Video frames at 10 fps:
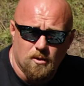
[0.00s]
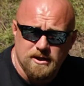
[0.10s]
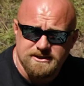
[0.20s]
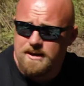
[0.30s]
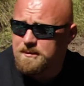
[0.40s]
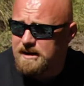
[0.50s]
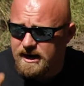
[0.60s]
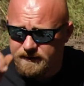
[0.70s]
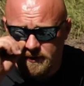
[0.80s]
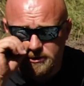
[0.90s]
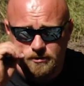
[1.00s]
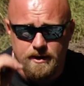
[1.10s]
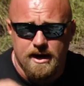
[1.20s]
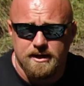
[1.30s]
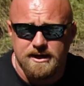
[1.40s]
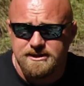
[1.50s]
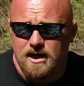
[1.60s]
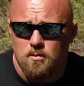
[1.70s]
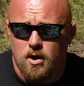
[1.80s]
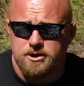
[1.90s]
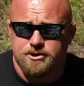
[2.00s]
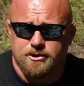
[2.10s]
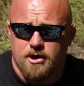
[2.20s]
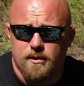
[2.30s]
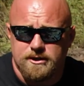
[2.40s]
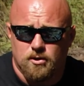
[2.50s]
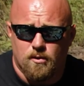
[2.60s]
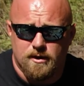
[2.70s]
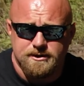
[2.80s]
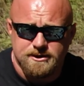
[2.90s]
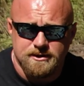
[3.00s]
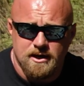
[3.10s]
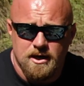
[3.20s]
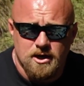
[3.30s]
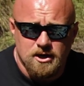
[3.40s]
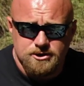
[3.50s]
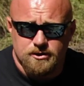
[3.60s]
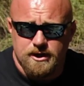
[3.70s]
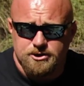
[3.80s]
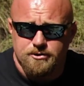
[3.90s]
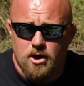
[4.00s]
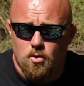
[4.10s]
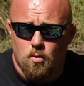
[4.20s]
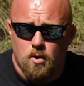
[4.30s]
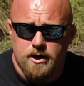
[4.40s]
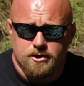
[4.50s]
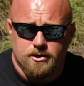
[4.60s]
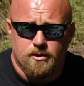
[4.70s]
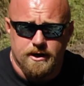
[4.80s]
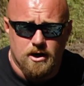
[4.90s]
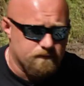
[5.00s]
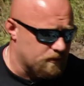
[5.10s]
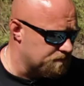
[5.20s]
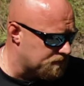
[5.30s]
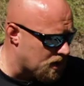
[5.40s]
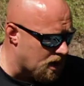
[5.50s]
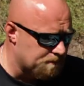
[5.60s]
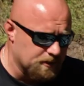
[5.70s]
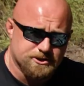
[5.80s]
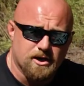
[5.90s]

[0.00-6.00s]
always keep in mind of your surroundings and what you're going towards so that you know what you're going over. A bush